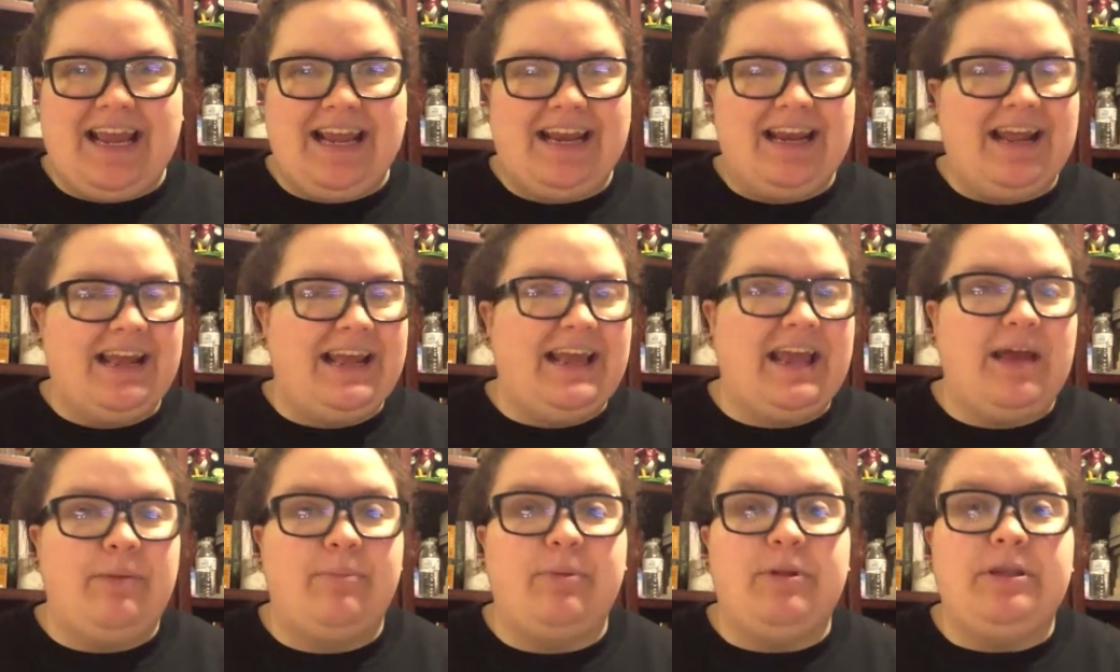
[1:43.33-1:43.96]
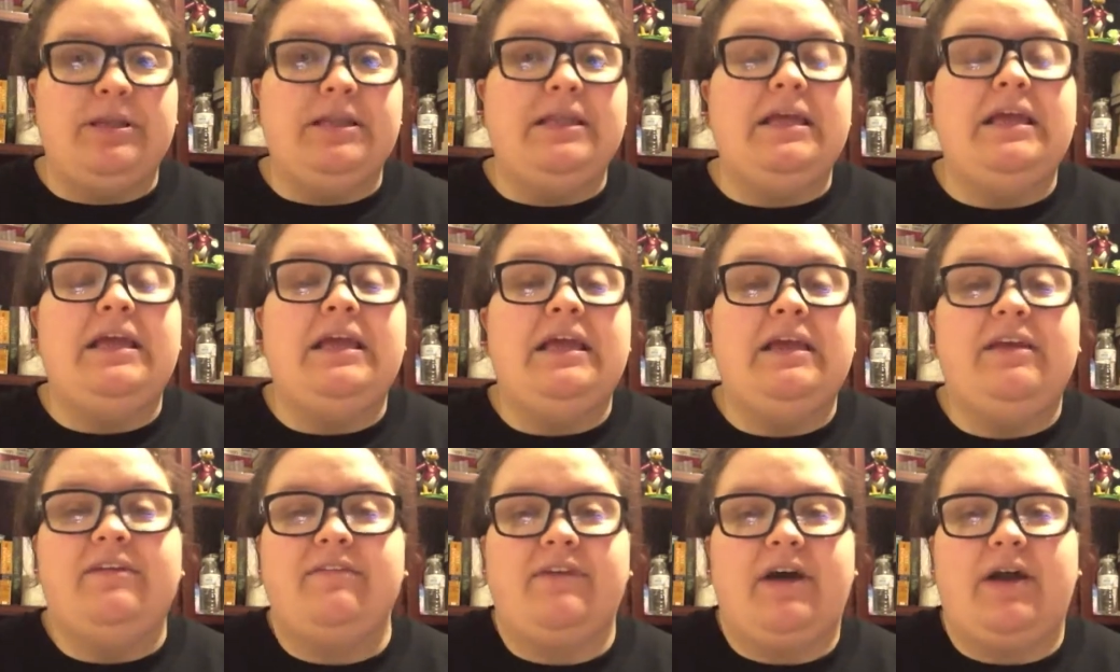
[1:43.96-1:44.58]
I can't
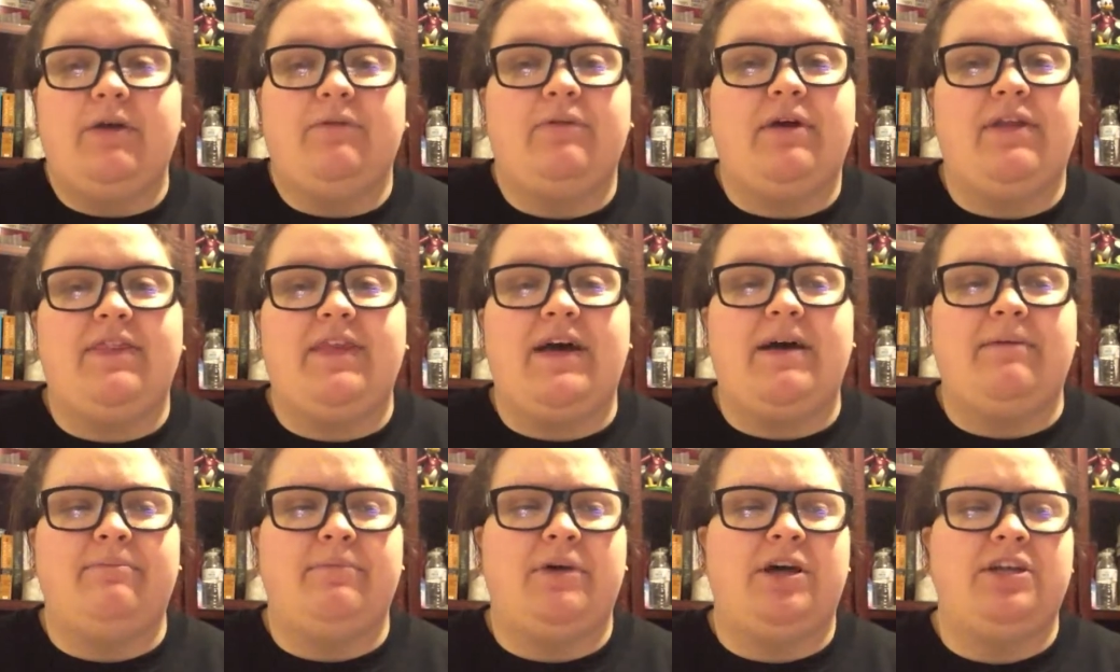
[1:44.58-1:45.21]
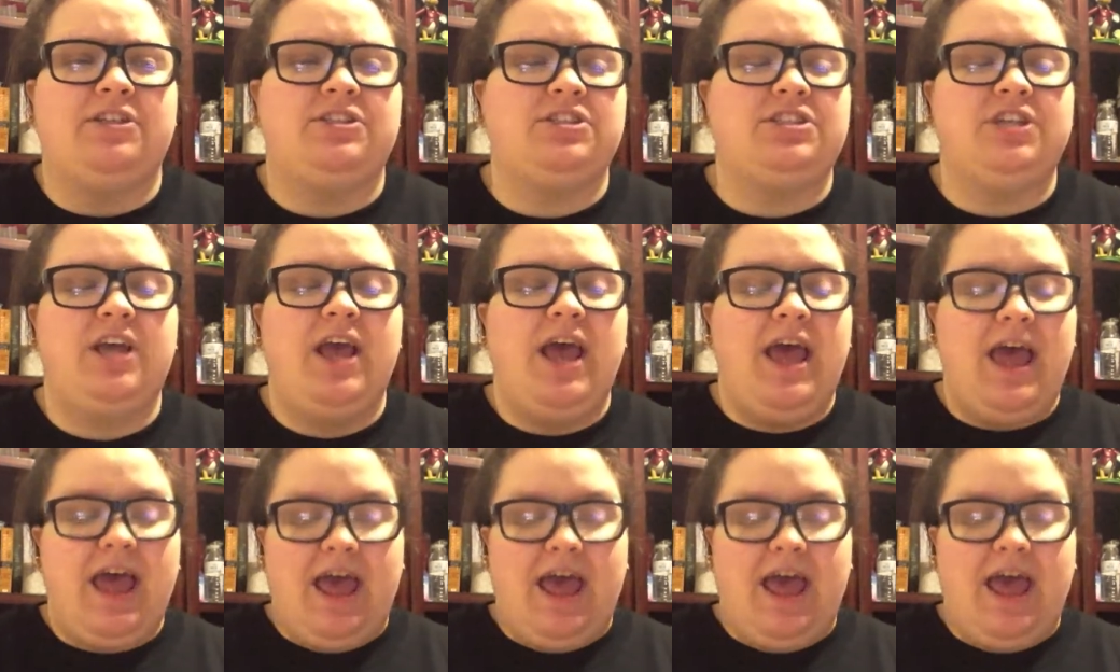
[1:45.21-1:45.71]
believe I read that much.